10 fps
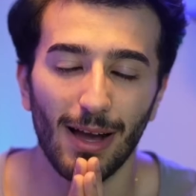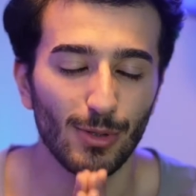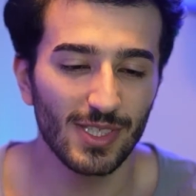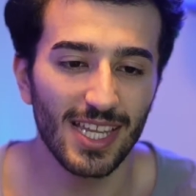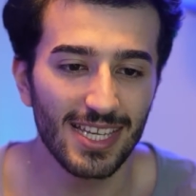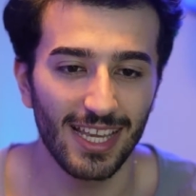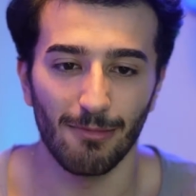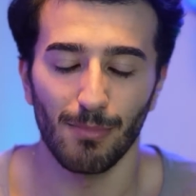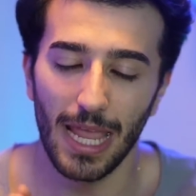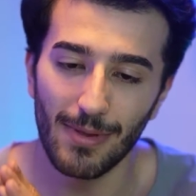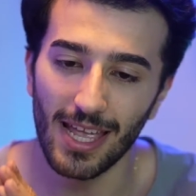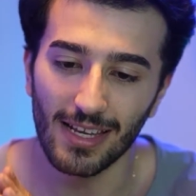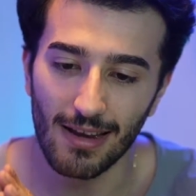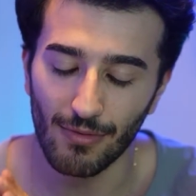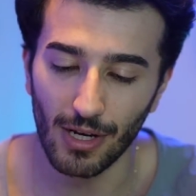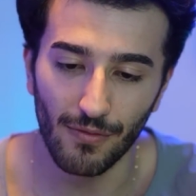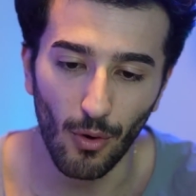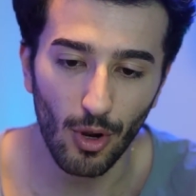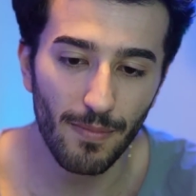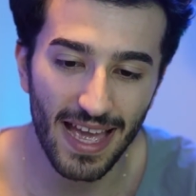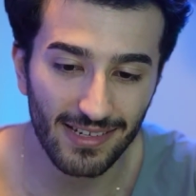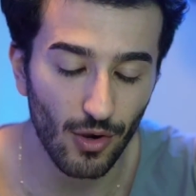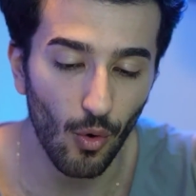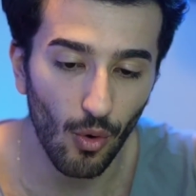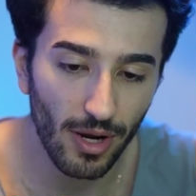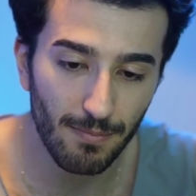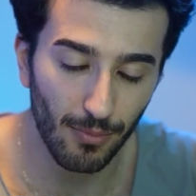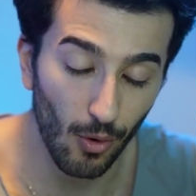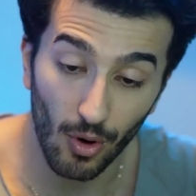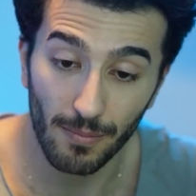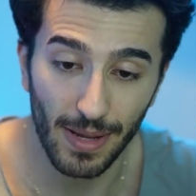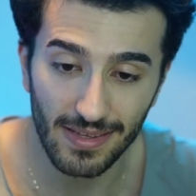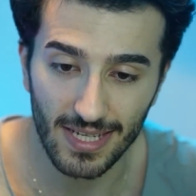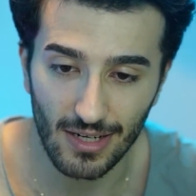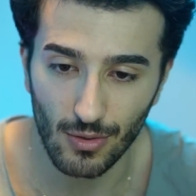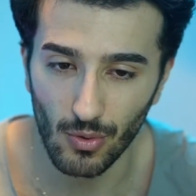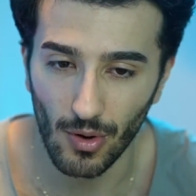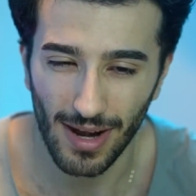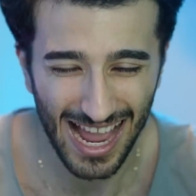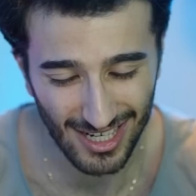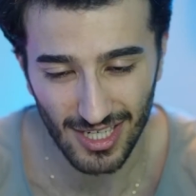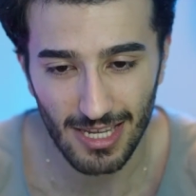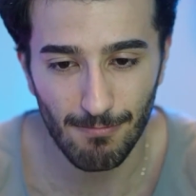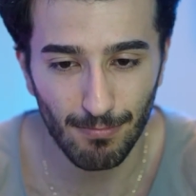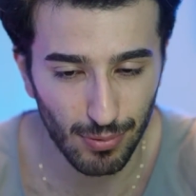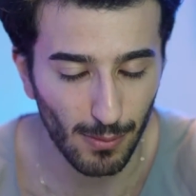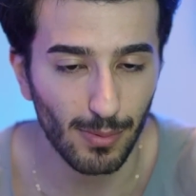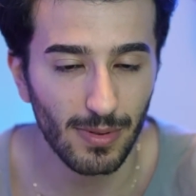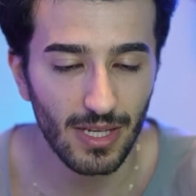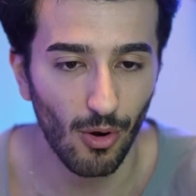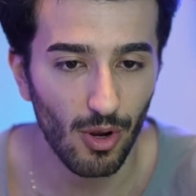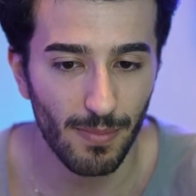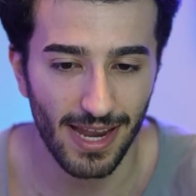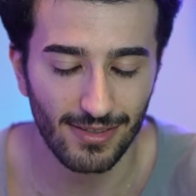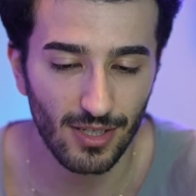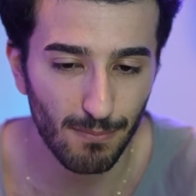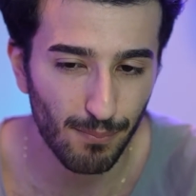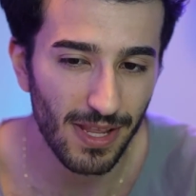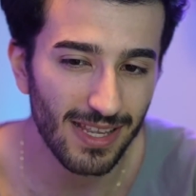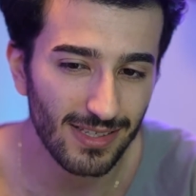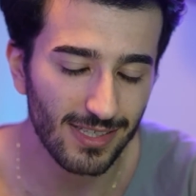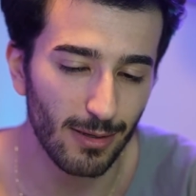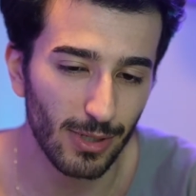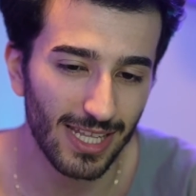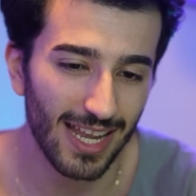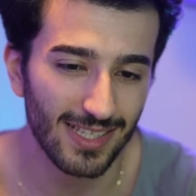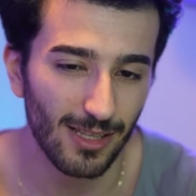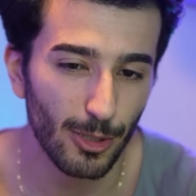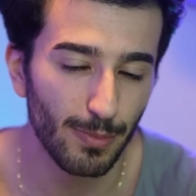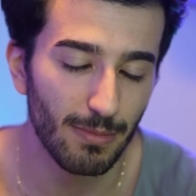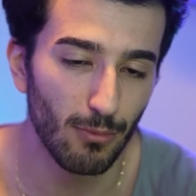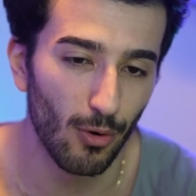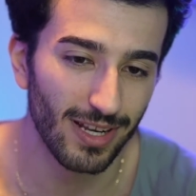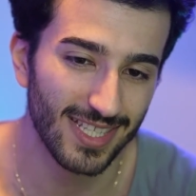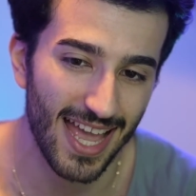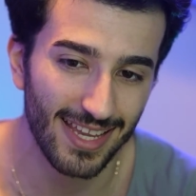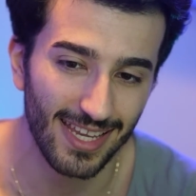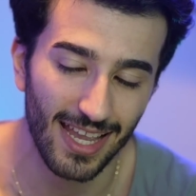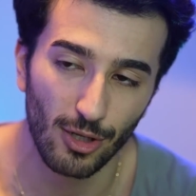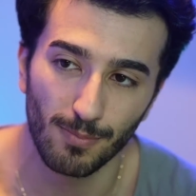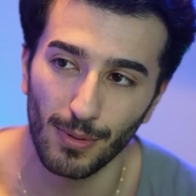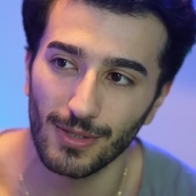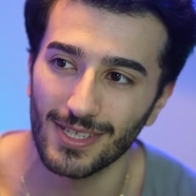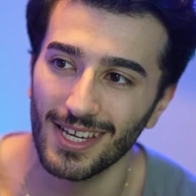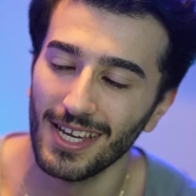I was thinking maybe I get rid of Højbjerg or Bentancur. Actually, probably Højbjerg to bring in someone that has a little bit more attacking output.